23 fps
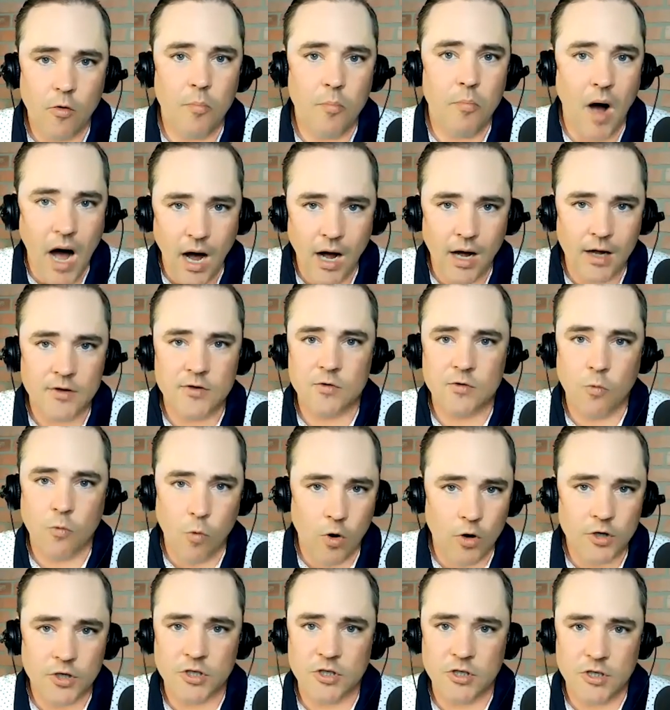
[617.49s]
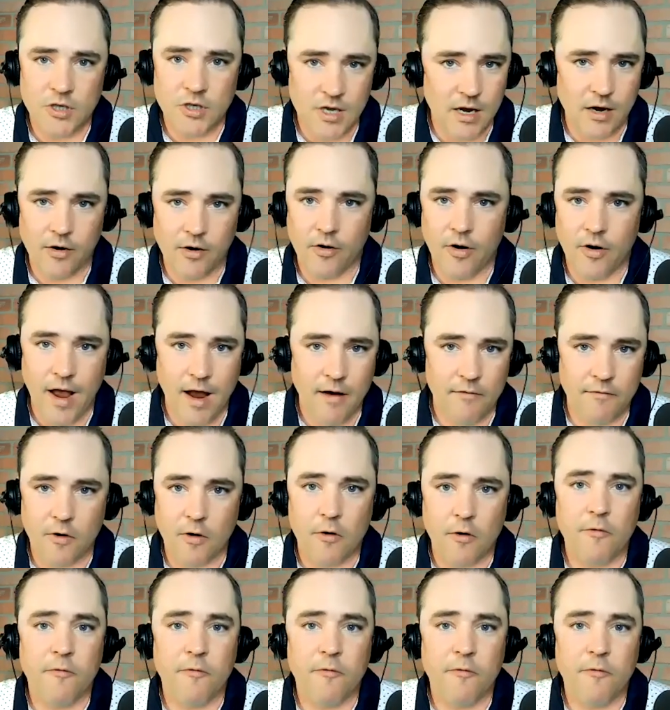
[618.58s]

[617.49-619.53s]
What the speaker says: Bonds Worst Year Ever.